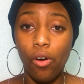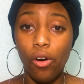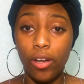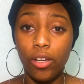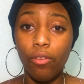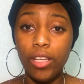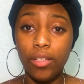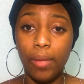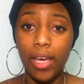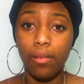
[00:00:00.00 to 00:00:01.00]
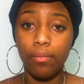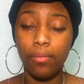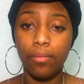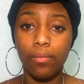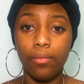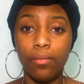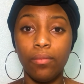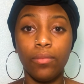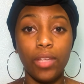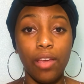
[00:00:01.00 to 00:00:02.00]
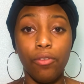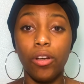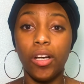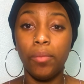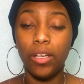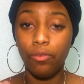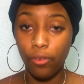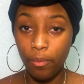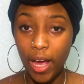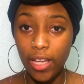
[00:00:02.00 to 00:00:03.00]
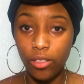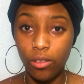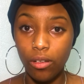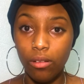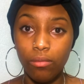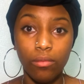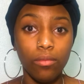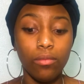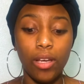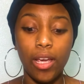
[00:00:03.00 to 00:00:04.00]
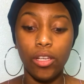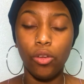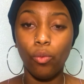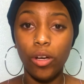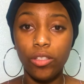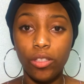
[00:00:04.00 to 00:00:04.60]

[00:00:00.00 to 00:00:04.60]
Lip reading: on your resume. If you're coming in from high school and you work